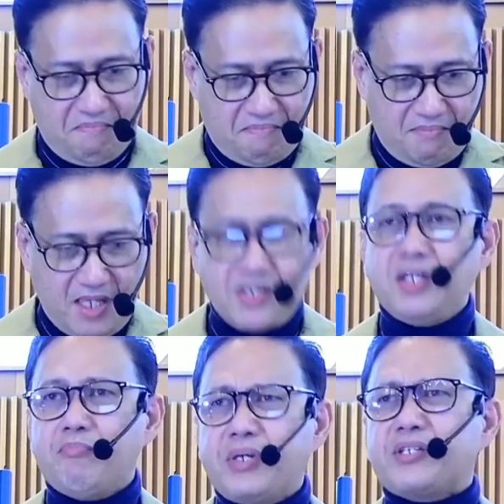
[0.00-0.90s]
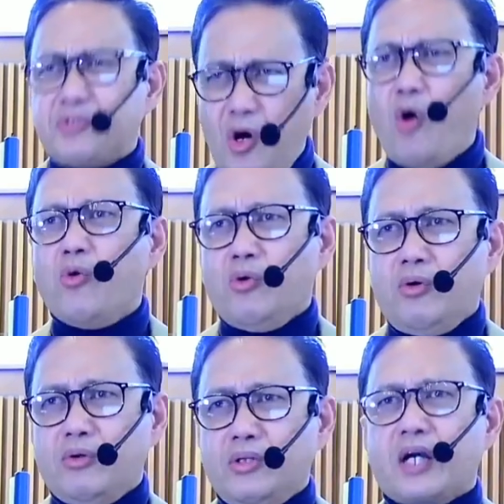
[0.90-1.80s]
The chief priests
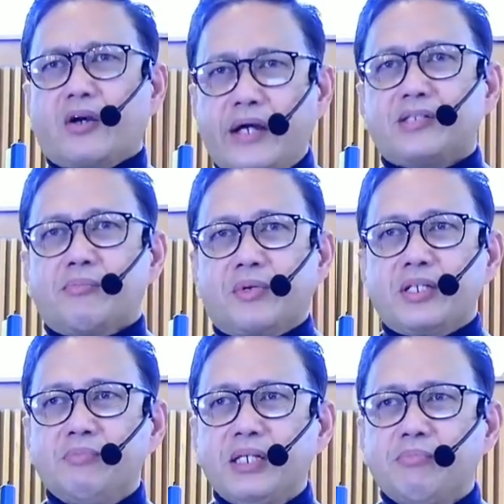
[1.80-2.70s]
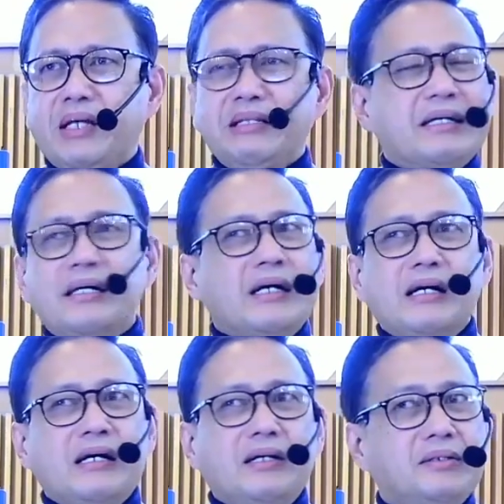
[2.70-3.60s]
know the Christ of Christmas, but
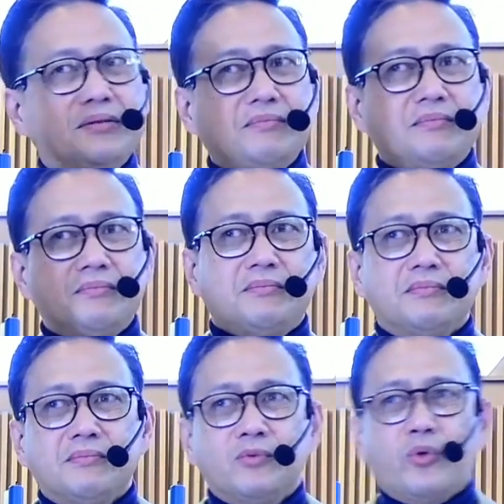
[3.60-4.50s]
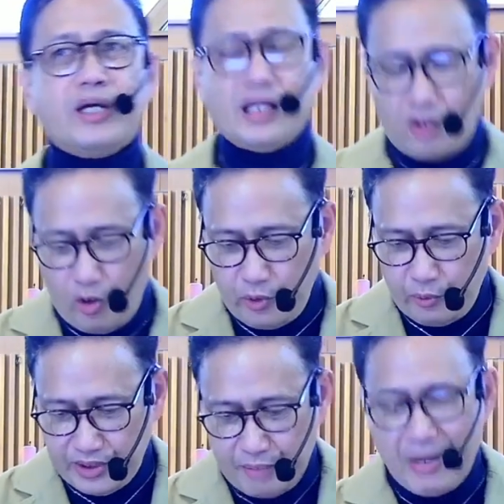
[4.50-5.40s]
we're not going
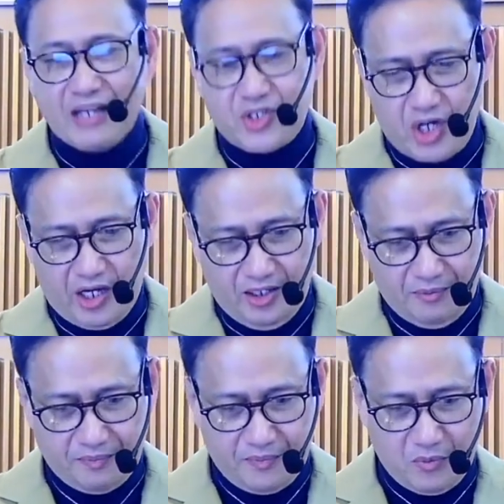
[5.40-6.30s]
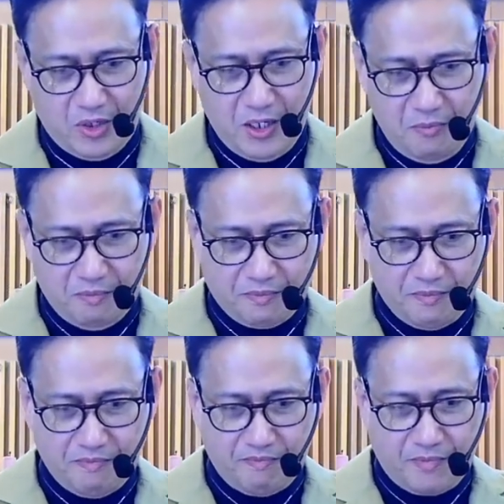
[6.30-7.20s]
with the Magi, right?
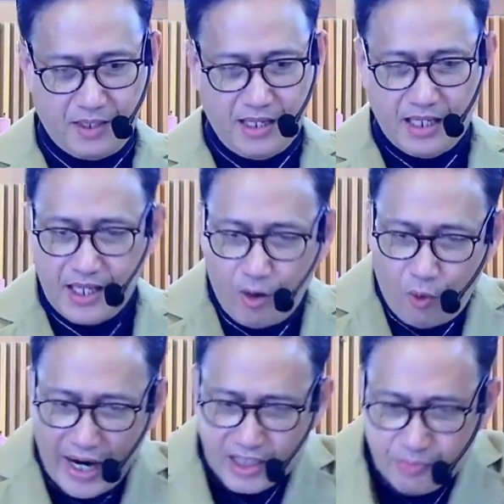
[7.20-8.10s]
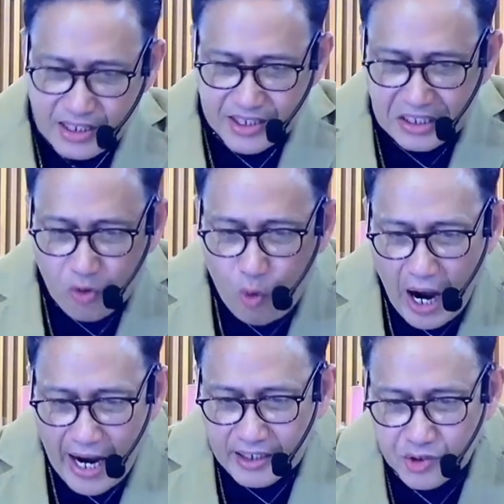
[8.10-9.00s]
The wise men
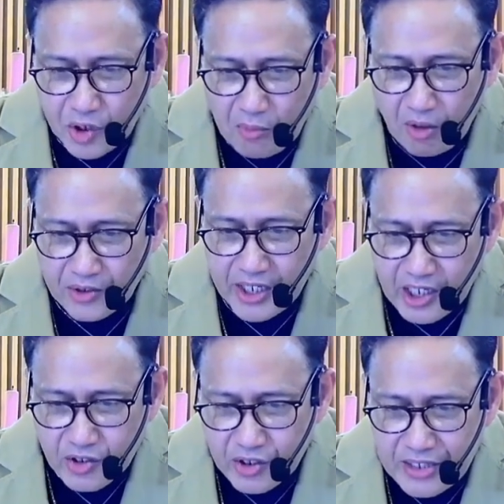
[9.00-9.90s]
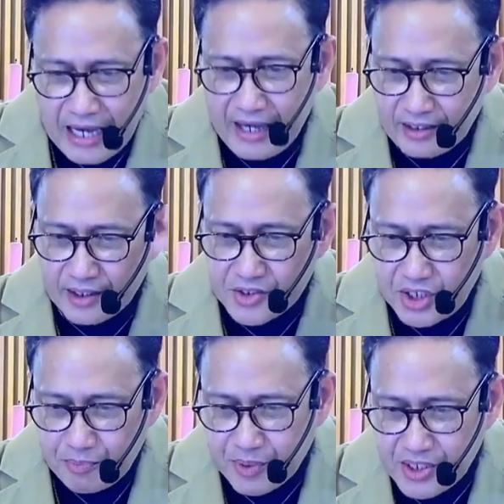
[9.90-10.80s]
inquired, troubled Herod and the
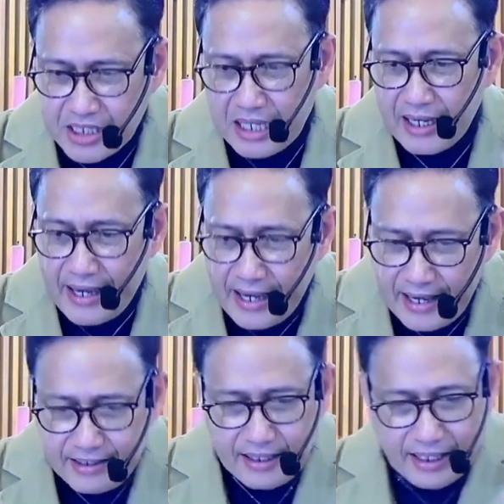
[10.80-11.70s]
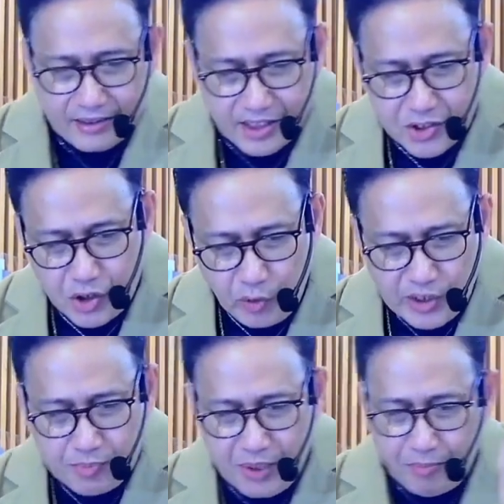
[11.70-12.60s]
chief priests, and these
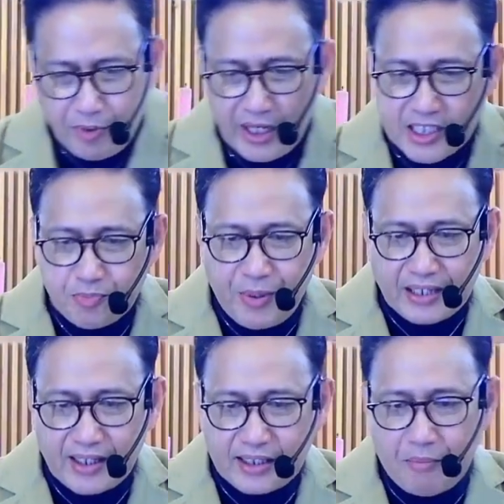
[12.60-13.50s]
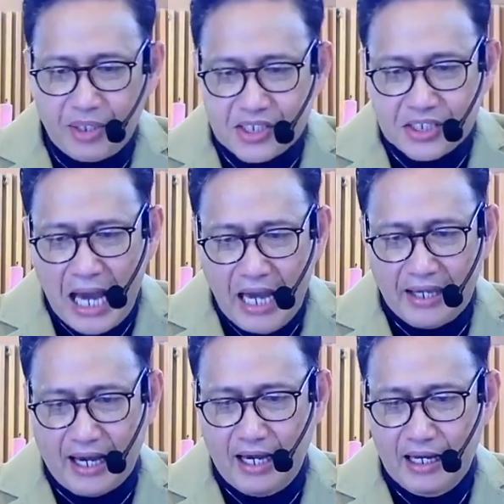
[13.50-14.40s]
Jewish people expected the
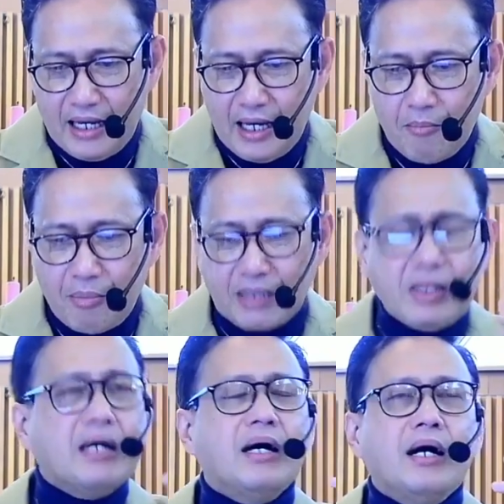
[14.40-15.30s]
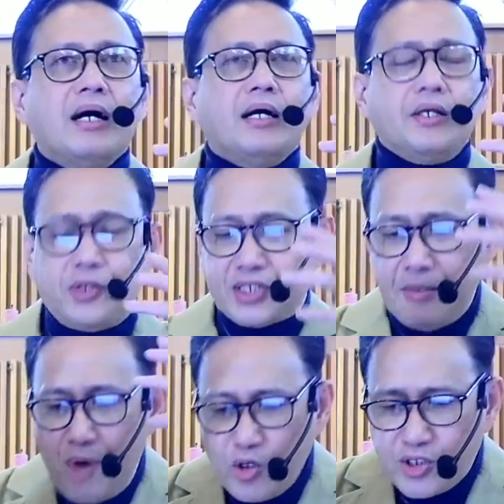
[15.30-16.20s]
Messiah, but you see,
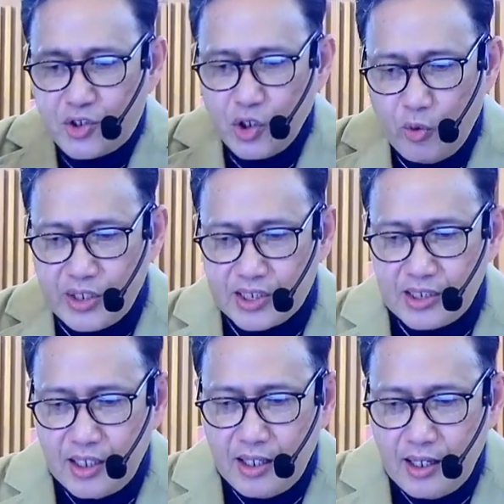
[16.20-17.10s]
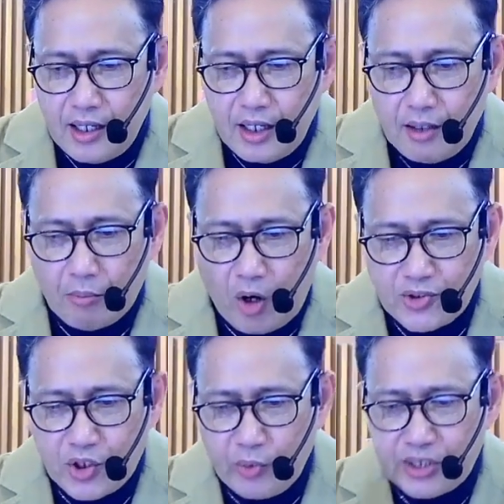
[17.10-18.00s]
most Jewish
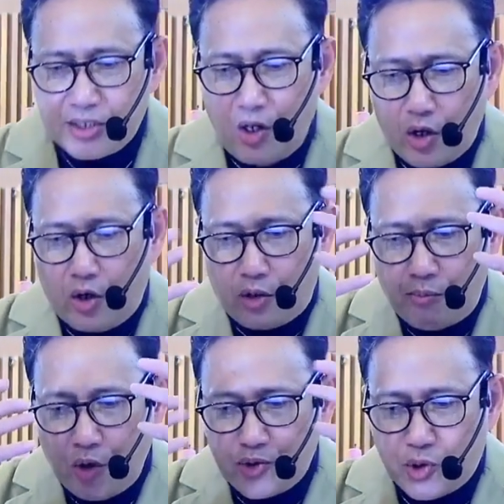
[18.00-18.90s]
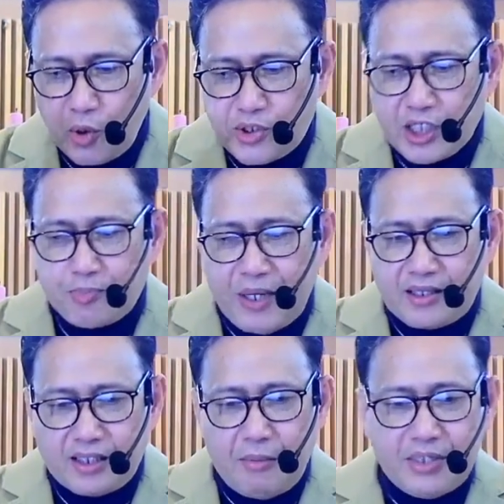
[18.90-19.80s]
Most Jews
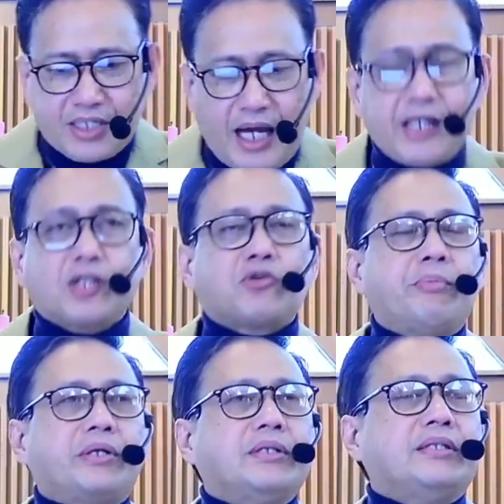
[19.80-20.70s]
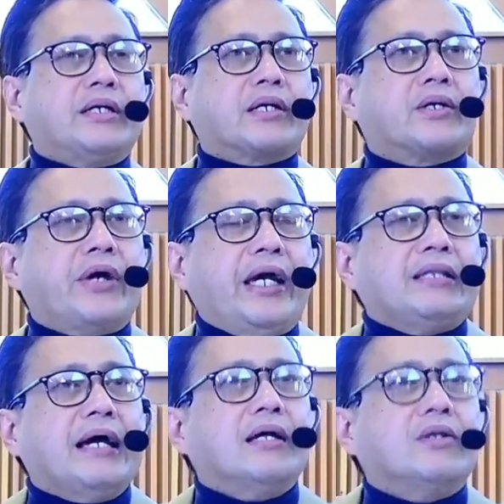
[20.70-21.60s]
expected the Messiah to be their
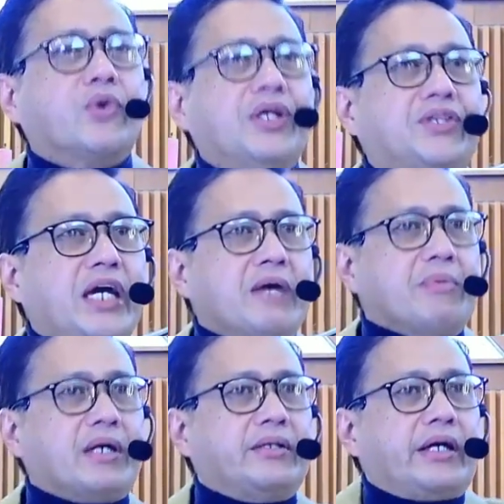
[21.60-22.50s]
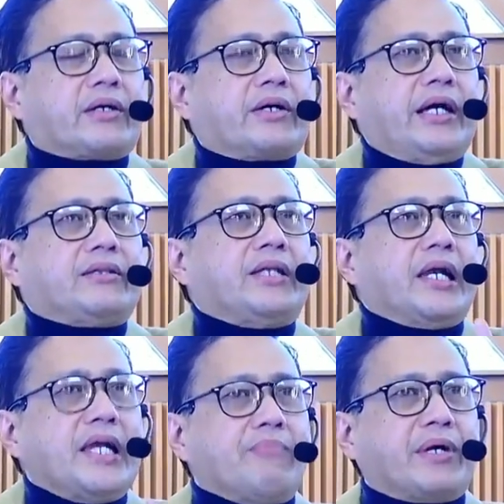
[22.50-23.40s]
great redeemer, their great
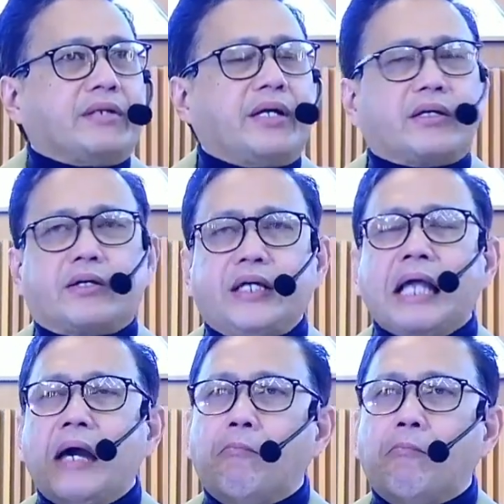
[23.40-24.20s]
deliverer, their great